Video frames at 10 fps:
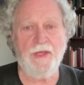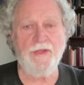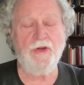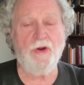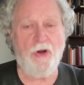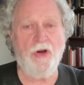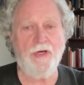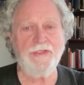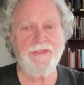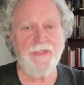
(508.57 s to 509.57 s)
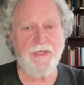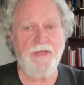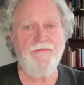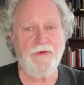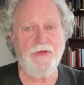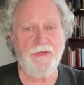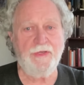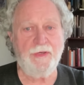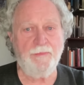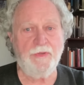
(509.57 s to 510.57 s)
And there are a
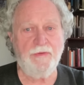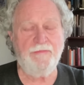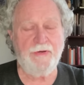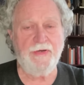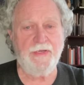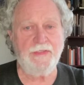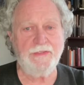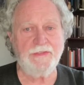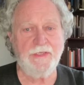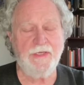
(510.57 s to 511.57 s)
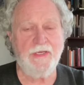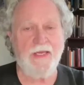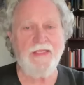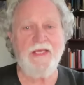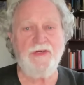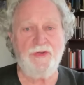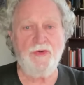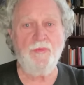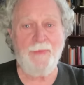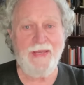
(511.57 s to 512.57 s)
significant number of variants, and they
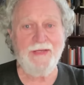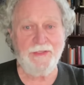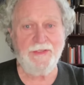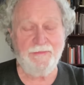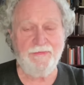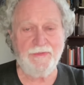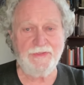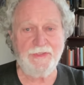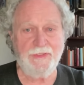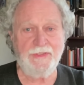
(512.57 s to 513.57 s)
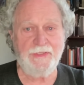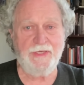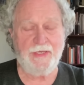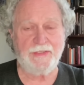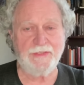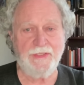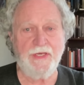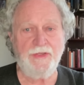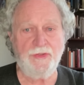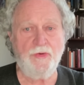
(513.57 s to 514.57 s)
do make a difference in the text, and
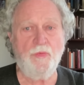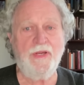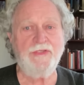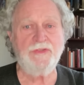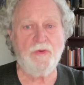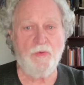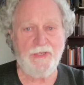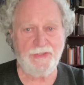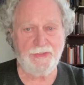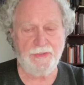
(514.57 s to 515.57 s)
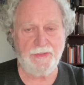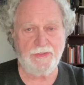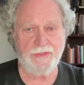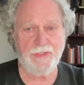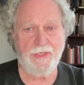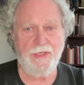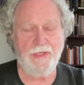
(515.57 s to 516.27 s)
they do raise questions.